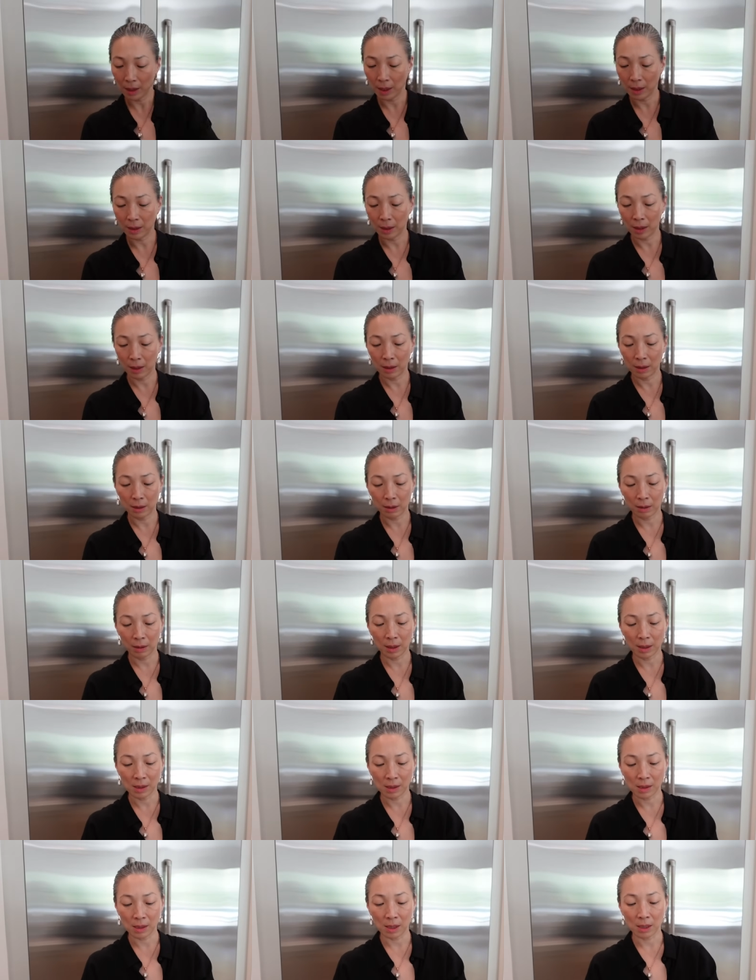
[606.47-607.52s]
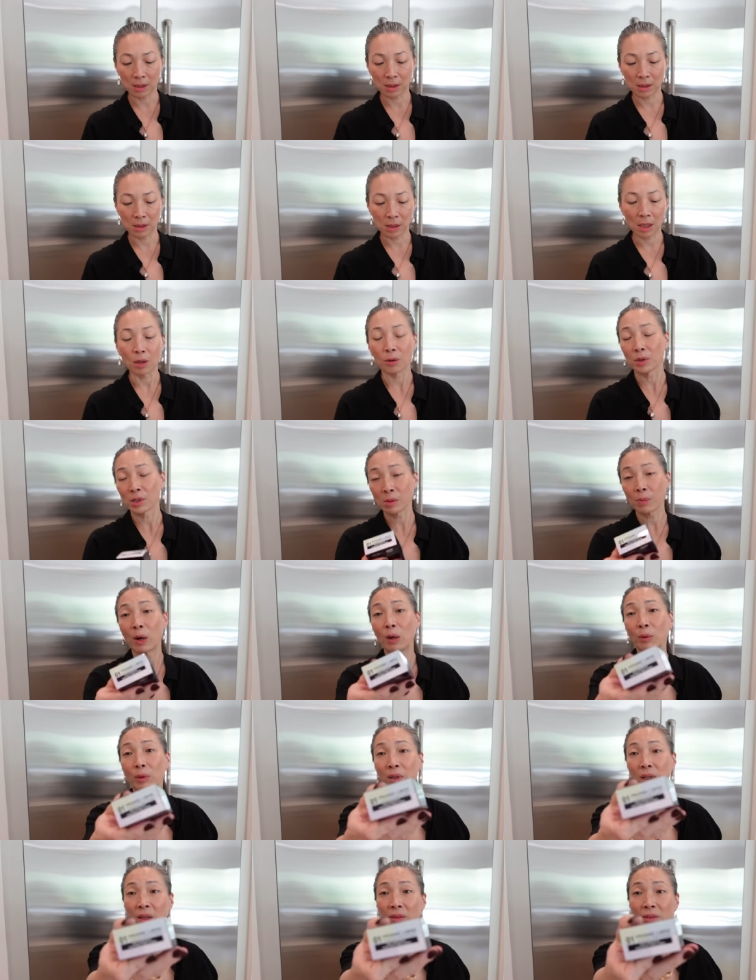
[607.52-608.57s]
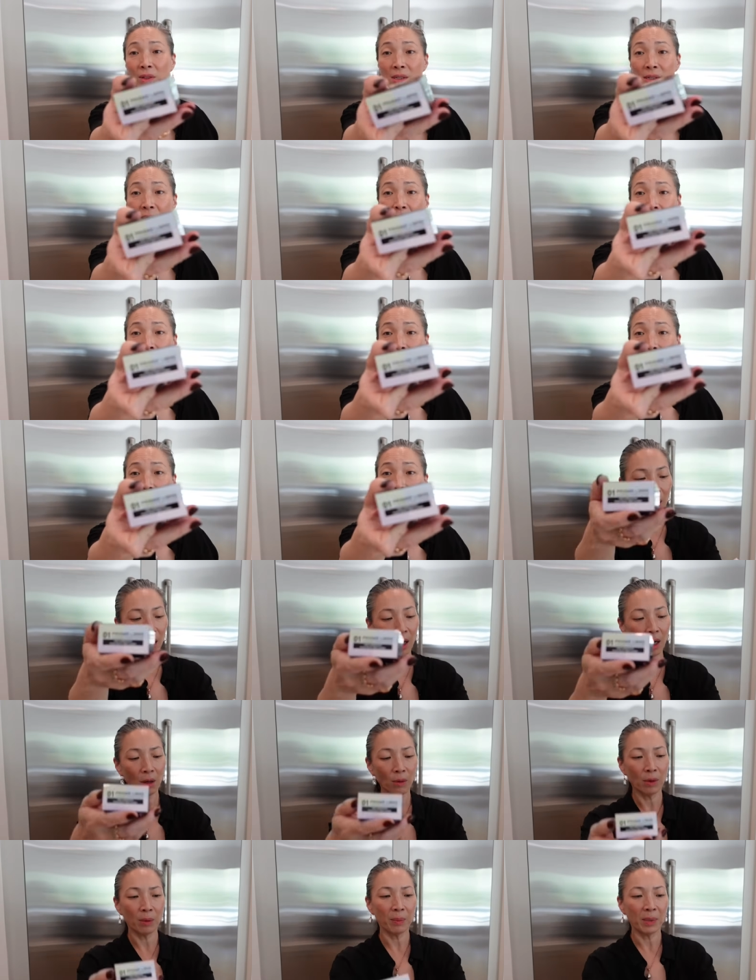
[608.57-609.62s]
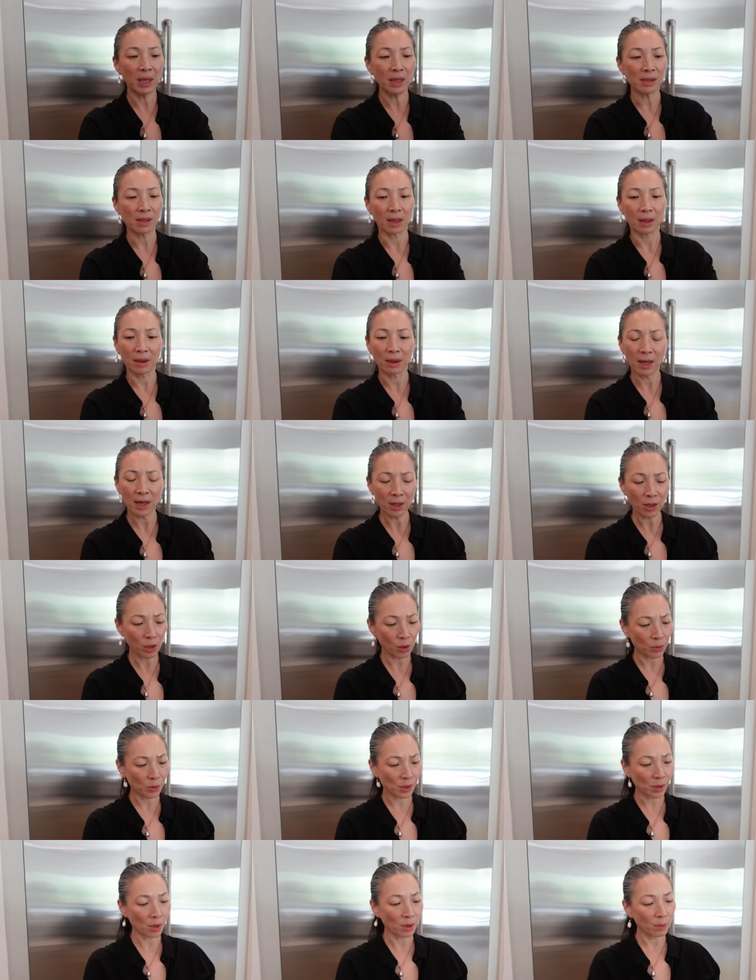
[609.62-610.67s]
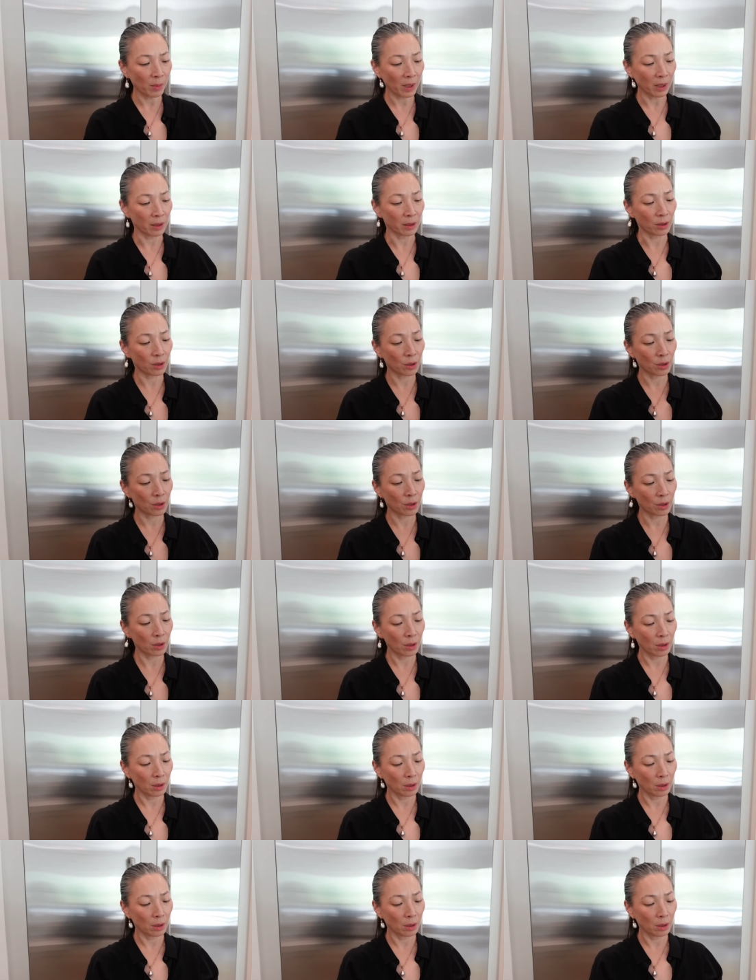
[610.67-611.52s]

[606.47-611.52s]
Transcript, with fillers: And then they sent, oh, a small one of the same. Oh, amazing, thank you so much.